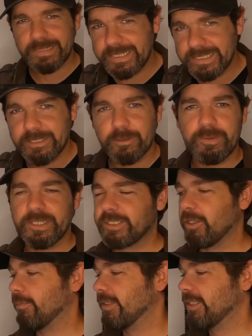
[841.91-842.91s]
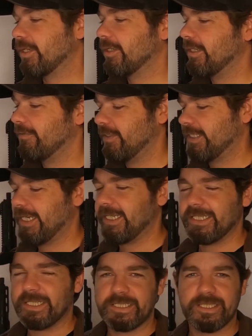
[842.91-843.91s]
a little bit sloppy, certainly if you're
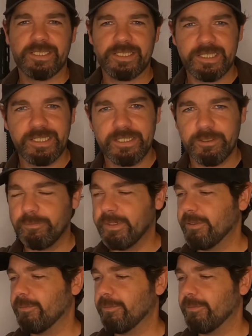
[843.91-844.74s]
taking this into CQB